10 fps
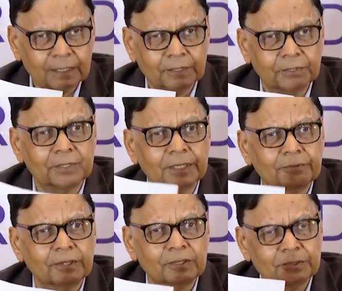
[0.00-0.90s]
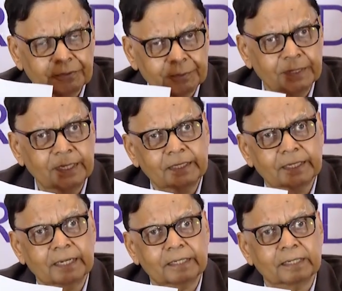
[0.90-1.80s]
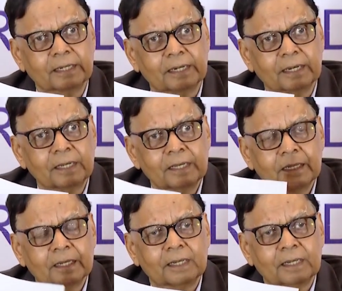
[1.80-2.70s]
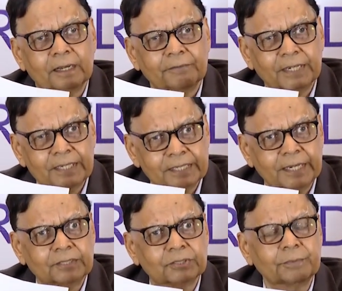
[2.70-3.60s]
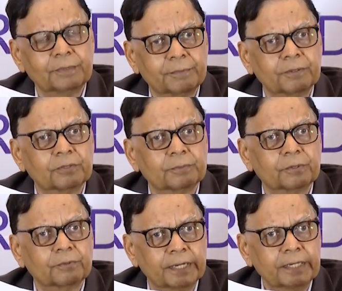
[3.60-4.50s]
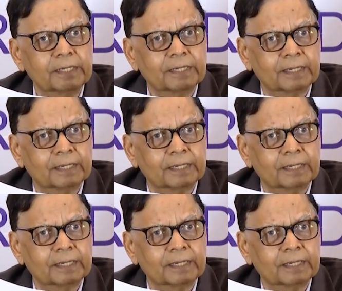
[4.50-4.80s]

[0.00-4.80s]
the philosophy being that every state should be able to provide